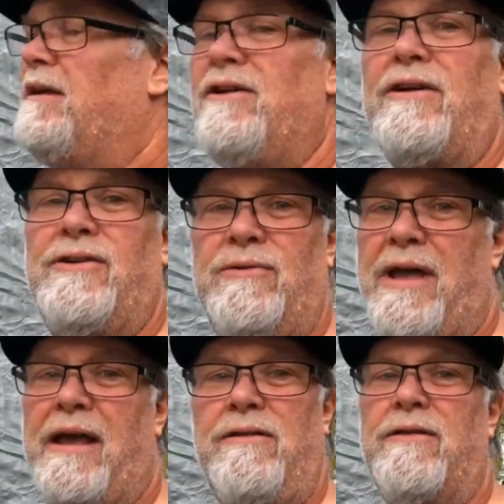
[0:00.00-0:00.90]
You could do
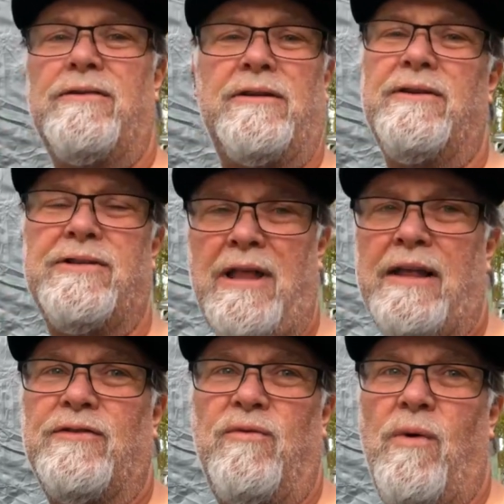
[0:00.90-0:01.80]
that. There's
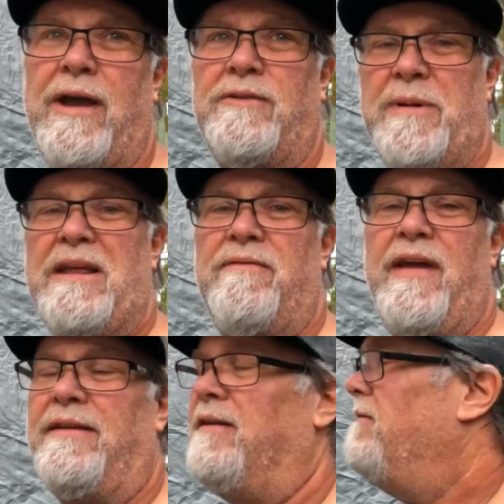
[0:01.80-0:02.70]
lots of ways. Be
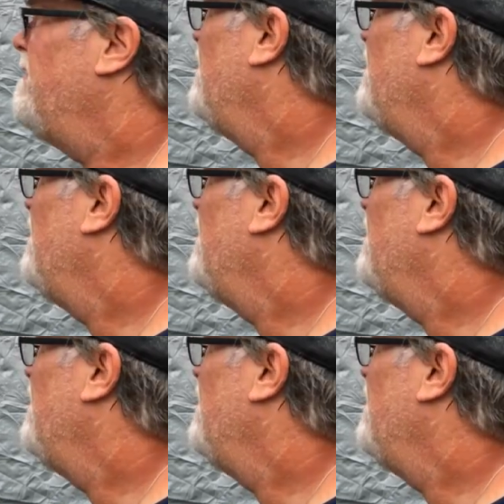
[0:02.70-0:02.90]
inventive.